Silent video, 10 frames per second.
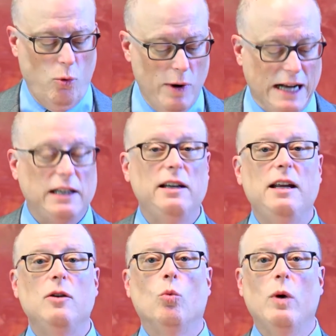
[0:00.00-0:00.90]

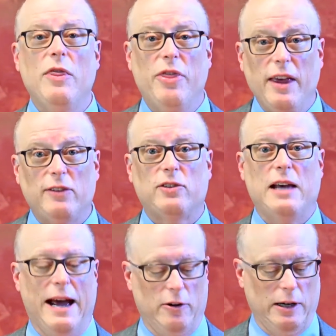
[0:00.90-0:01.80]
Reckoning with this
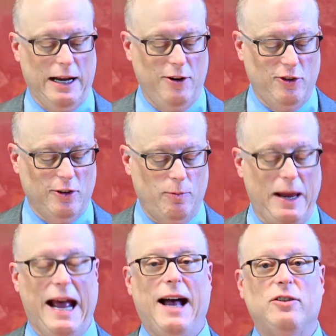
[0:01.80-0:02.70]
congregation's
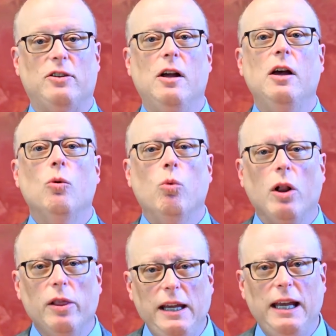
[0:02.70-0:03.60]
past
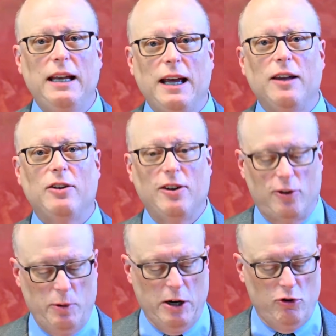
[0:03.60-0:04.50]
will lead it to
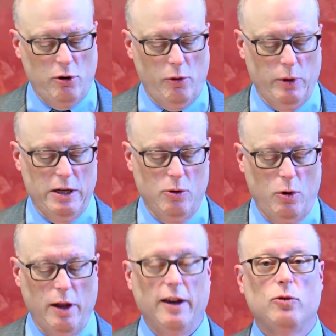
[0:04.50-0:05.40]
spiritual
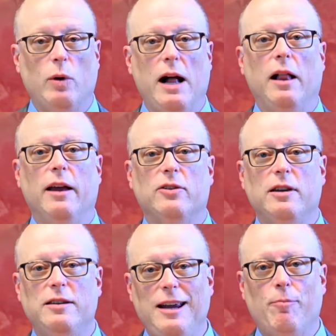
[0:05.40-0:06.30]
renewal as well as a
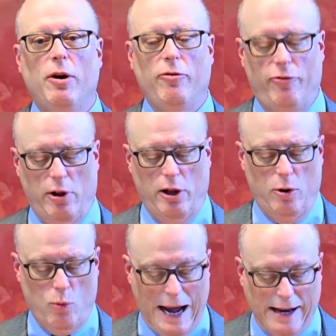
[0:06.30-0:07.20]
deeper,
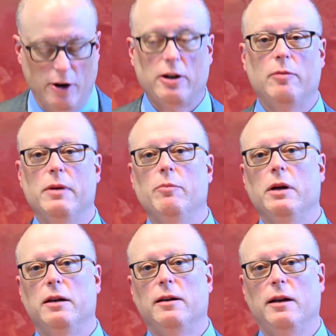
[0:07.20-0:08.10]
fuller, wider
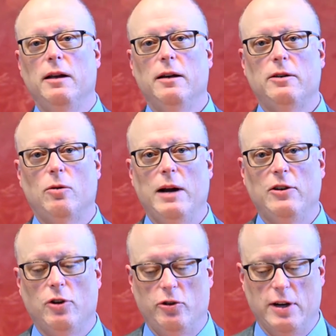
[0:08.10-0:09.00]
commitment to
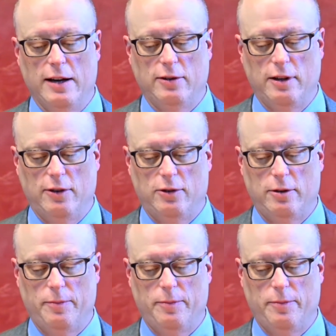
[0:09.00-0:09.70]
racial justice.